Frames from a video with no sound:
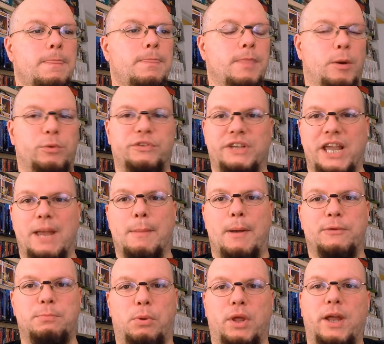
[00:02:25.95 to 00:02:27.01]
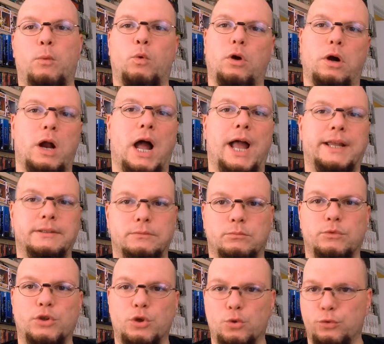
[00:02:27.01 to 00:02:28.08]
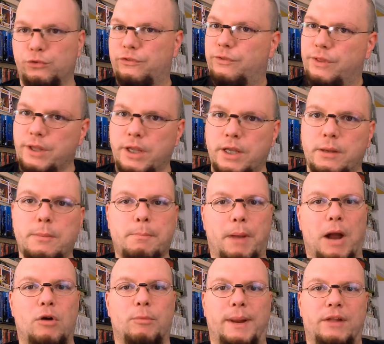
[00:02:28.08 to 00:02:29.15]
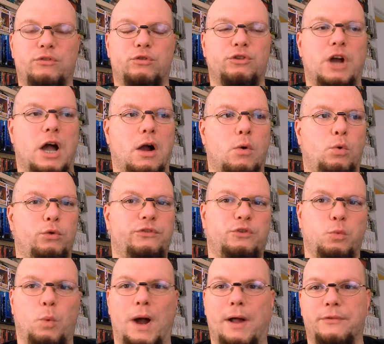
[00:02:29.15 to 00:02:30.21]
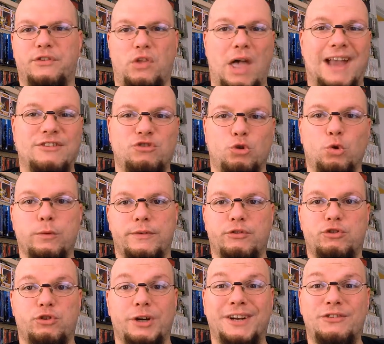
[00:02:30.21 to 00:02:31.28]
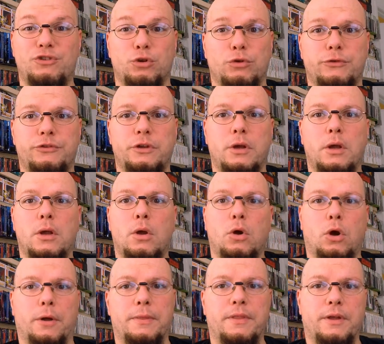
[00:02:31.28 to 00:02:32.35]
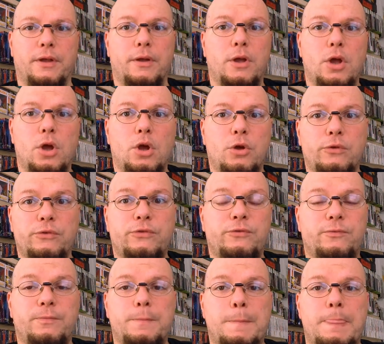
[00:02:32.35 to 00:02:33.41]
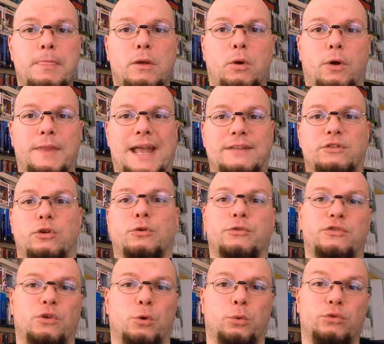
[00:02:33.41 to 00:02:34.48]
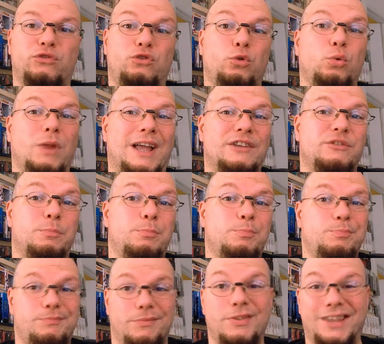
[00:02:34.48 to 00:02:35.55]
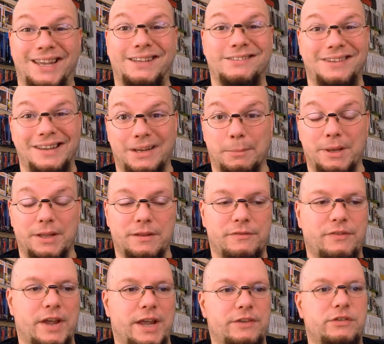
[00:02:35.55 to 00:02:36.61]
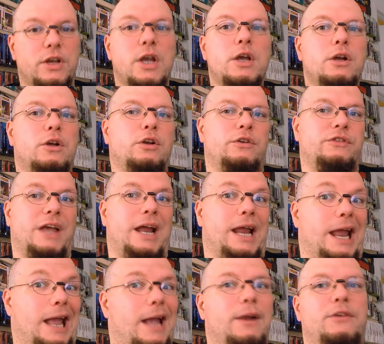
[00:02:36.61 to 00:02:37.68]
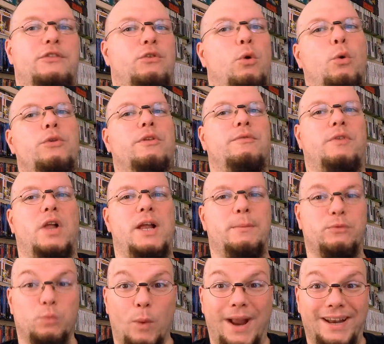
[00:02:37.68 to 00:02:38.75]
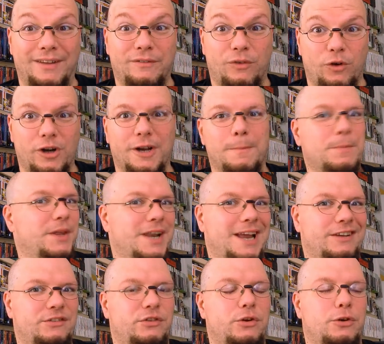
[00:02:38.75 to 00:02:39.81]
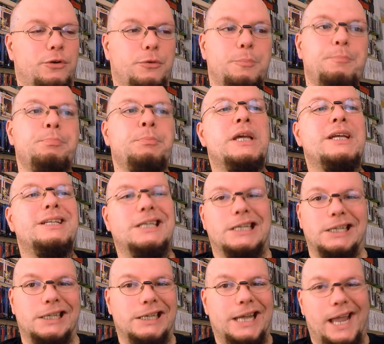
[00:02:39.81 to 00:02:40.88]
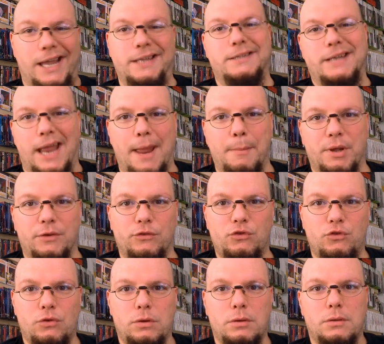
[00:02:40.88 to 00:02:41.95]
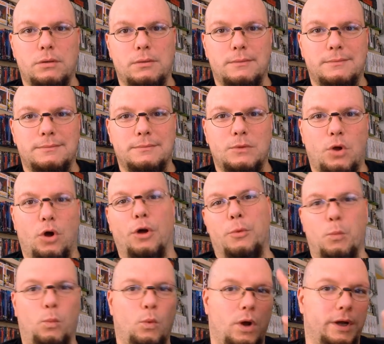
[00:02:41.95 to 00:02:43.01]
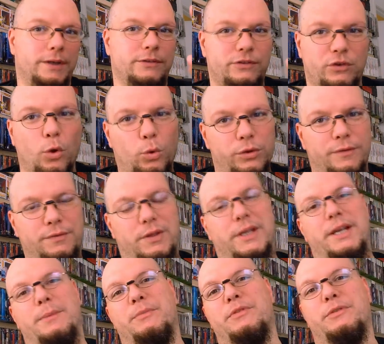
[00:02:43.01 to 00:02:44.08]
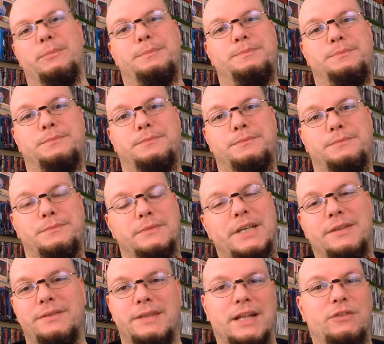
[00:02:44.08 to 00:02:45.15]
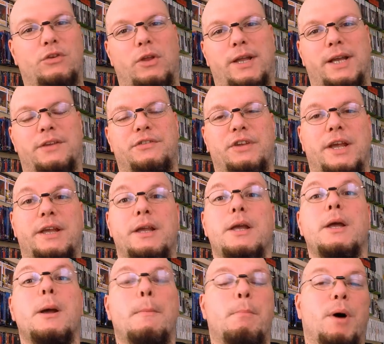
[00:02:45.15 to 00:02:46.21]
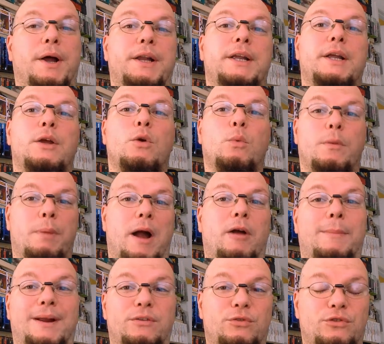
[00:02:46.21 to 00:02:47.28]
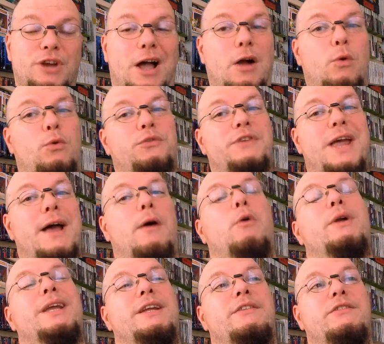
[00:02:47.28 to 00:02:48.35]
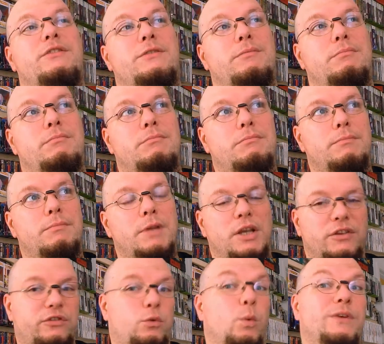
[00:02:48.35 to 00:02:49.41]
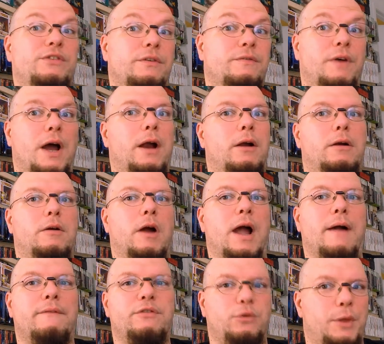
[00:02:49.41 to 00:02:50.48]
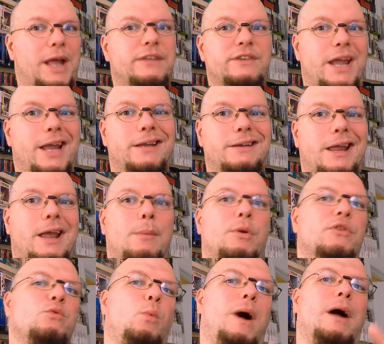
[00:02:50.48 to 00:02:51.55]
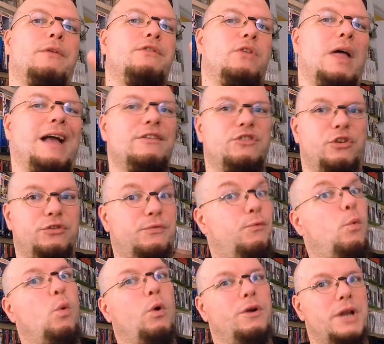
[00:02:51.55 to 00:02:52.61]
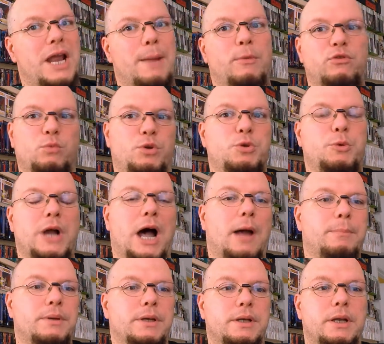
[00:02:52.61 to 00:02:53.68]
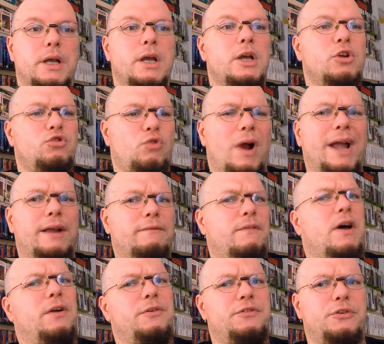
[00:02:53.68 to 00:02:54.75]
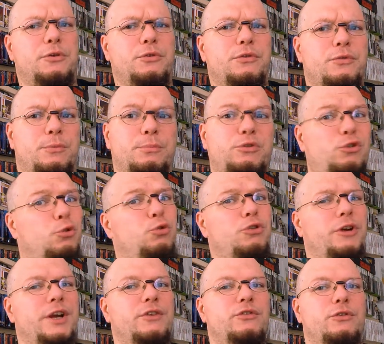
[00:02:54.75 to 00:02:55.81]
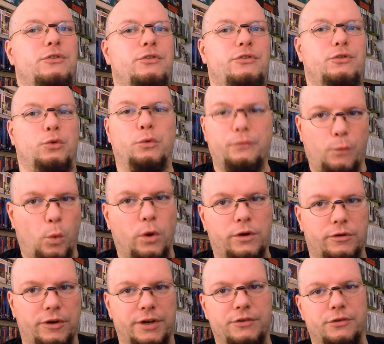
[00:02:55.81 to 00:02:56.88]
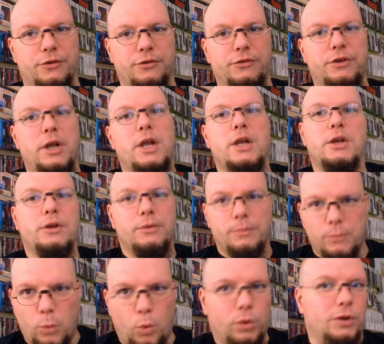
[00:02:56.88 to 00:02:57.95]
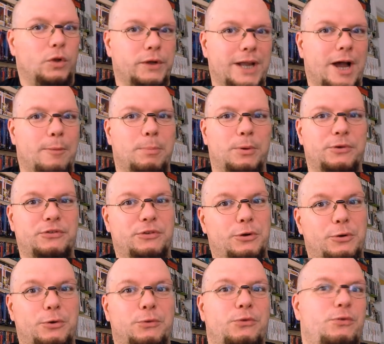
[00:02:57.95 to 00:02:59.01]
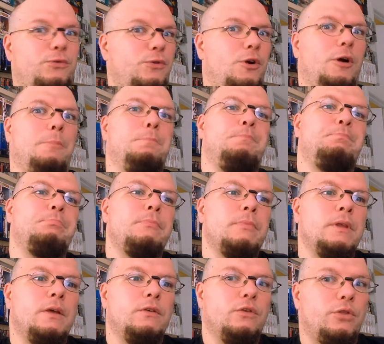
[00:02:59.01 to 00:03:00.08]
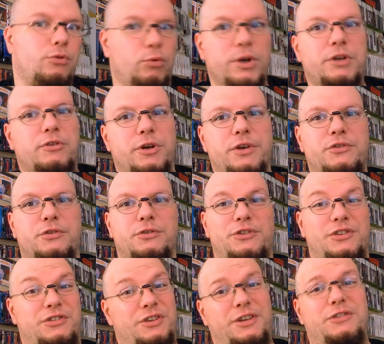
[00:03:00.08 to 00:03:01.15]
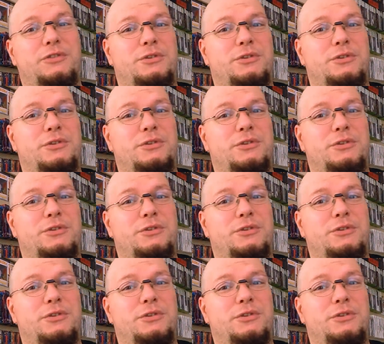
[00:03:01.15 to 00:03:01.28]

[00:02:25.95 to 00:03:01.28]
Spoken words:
There was a game I was playing where I used the Pyromancer's Goggles to Wild Slash 2 of his creatures on that turn, so it was 2 less things hitting me in the face, because I had a Stoke the Flames waiting for him the next turn, dealing 8 damage on 1 Stoke the Flames. That's all I gotta say. But with Pyromancer's Goggles now, it's Exquisite Firecraft, so that's 8 damage. Wild Slash does 4 damage when you copy it. Dragon Fodder turns from 2 creatures to 4 creatures. Hordeling Outburst turns from 3 creatures to 6